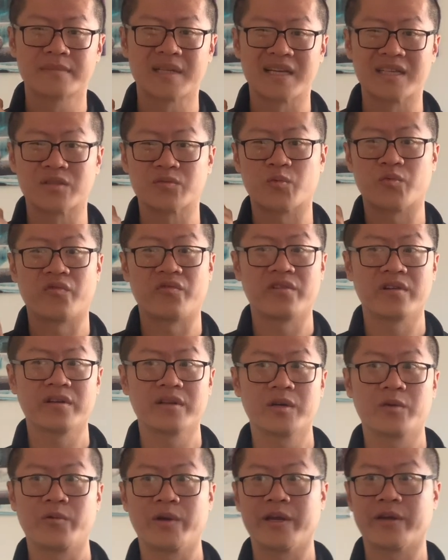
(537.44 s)
It's
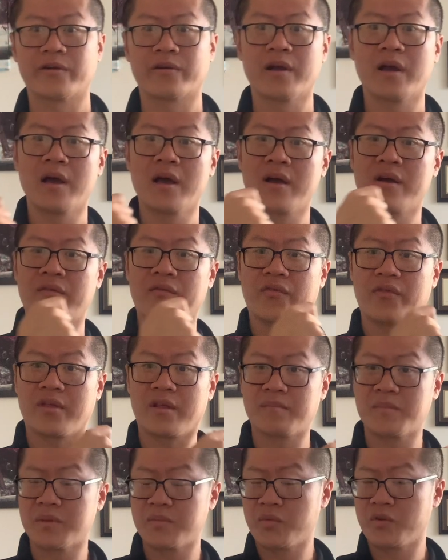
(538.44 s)
really weird for
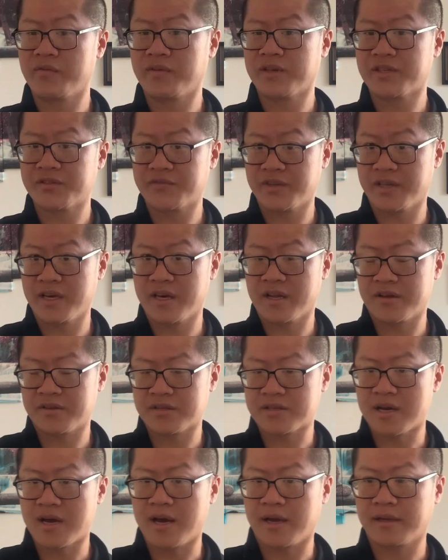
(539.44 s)
them to move it to the other
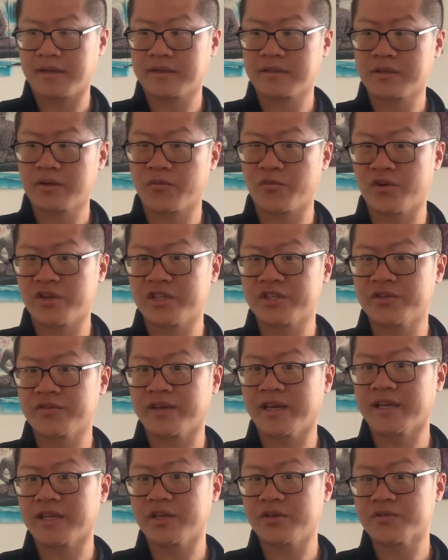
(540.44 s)
side once you
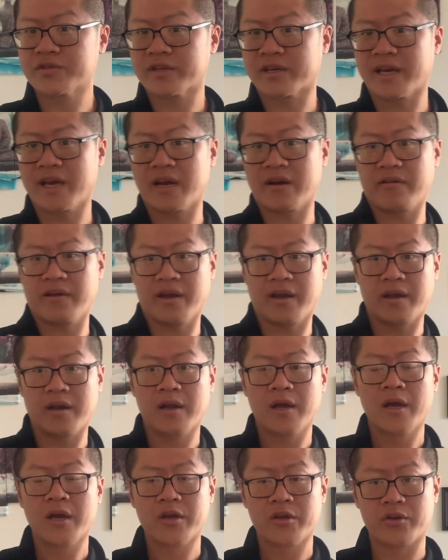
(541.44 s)
get used to carrying
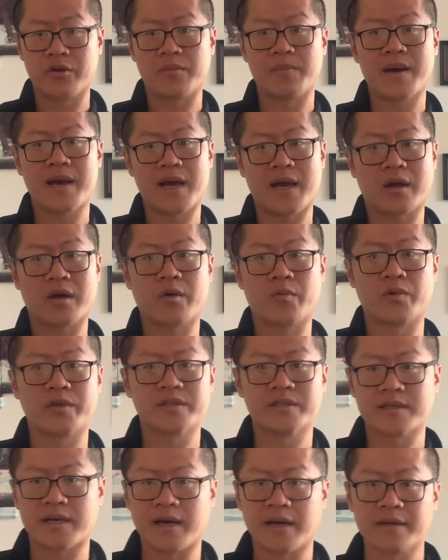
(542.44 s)
your bag on one
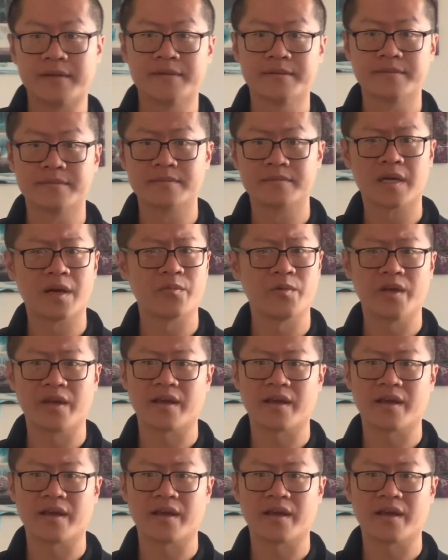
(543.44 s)
side. And we